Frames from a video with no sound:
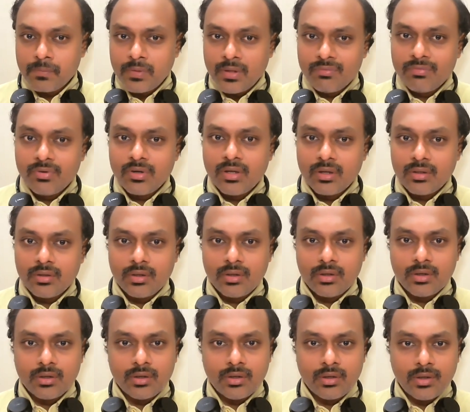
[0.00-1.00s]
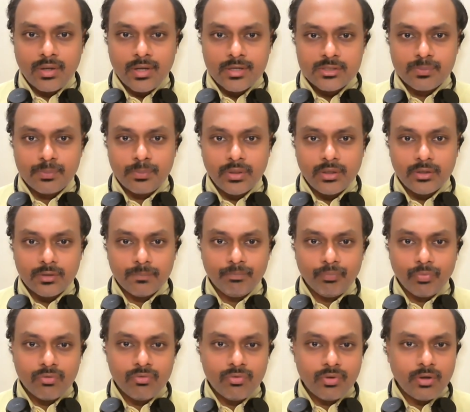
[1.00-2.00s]
every other aspect.
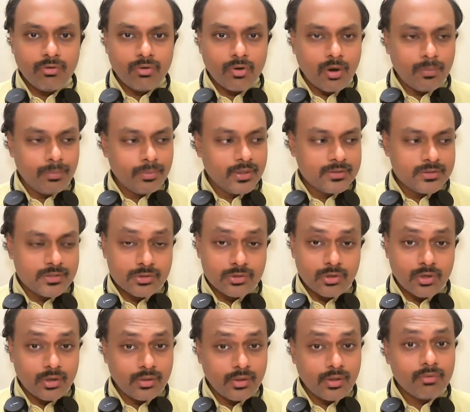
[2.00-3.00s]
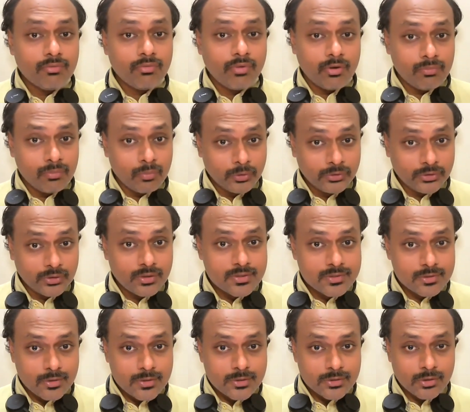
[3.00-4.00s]
Wave optics is not there, wave motion
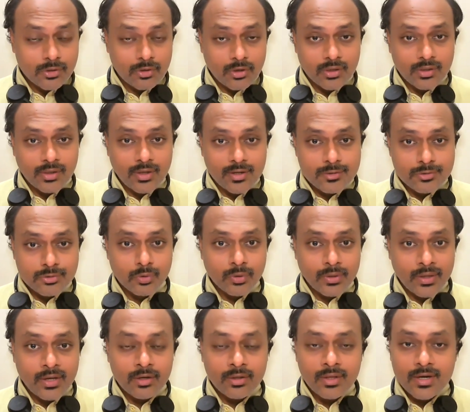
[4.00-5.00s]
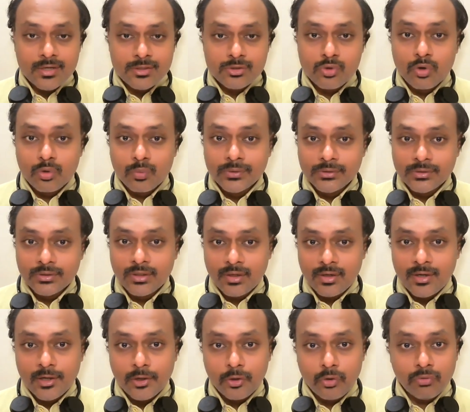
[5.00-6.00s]
is also not there. So there is no question
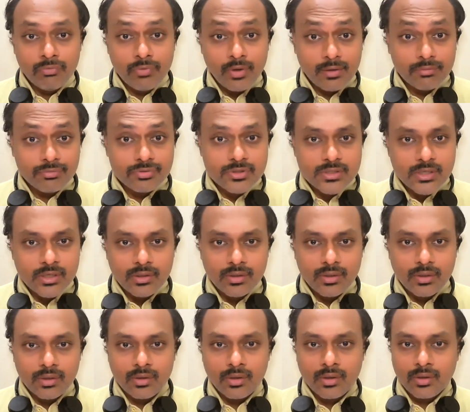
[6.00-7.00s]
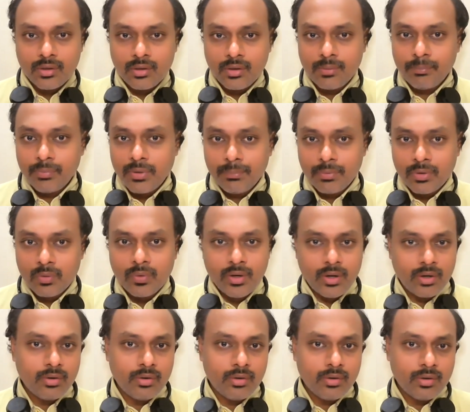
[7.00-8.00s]
related to waves in paper 1
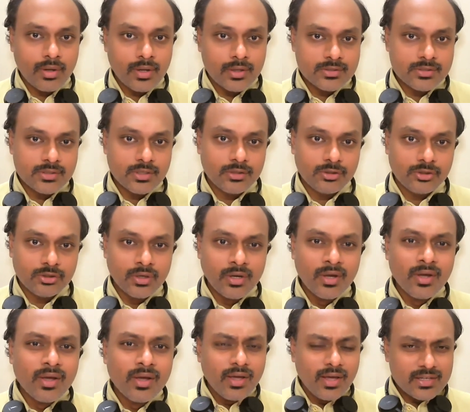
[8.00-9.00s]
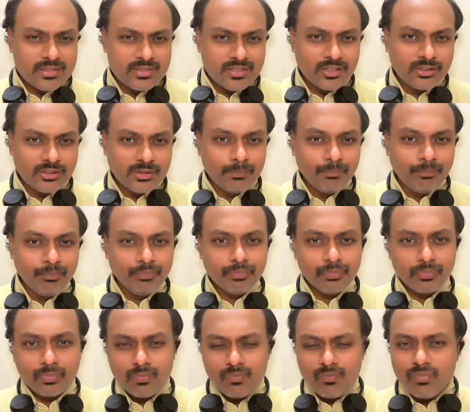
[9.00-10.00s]
as such. SHM,
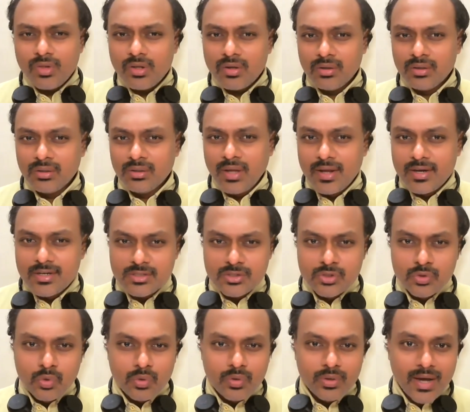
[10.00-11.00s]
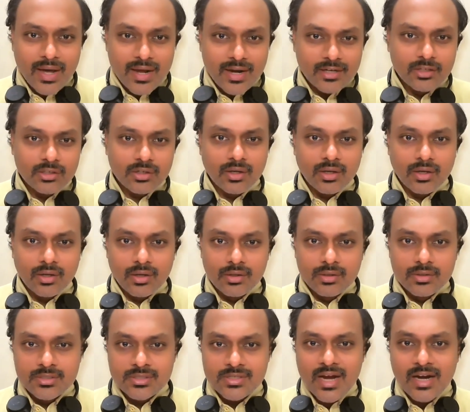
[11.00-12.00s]
there is no direct
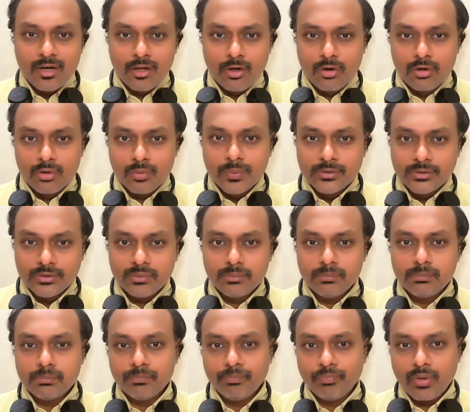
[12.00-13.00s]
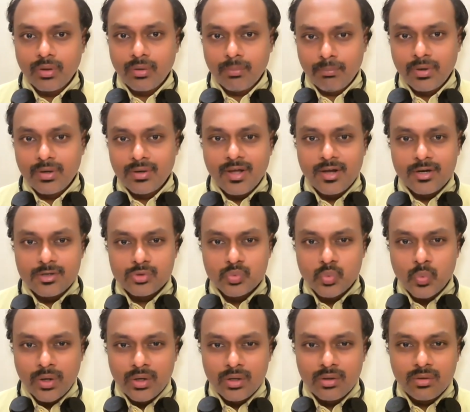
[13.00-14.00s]
standalone question, but there is
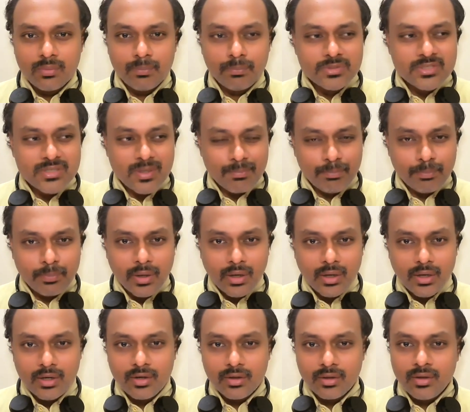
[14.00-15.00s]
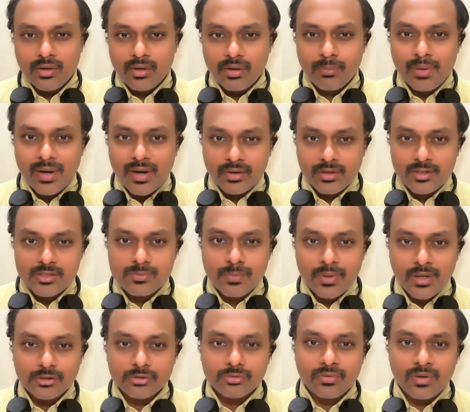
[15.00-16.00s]
one subpart in a matrix
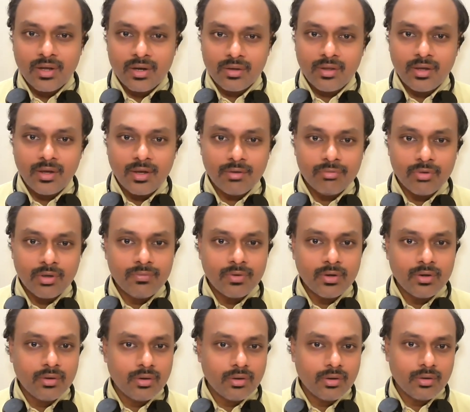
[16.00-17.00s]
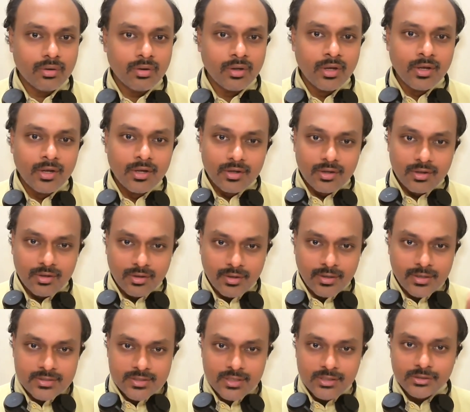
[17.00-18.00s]
match where they have given
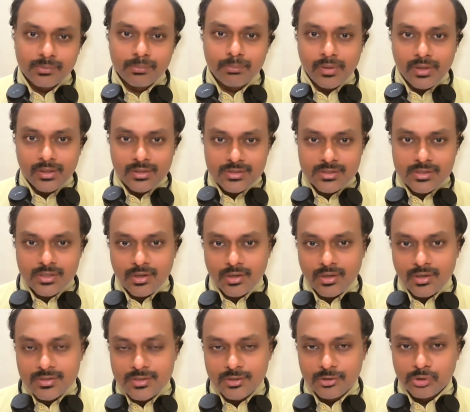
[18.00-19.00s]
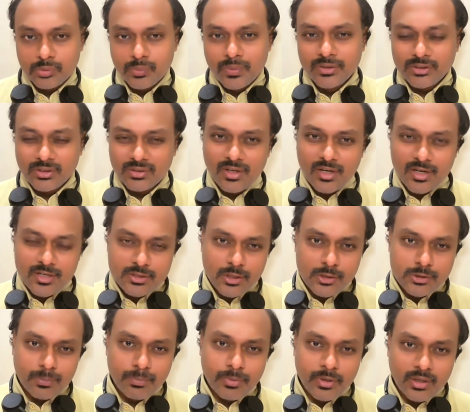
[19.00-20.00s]
SHM based situation that is
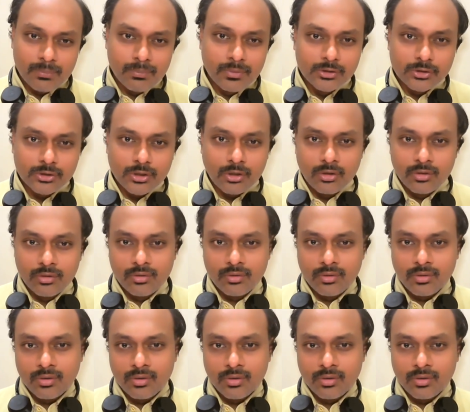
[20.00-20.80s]
also pretty much on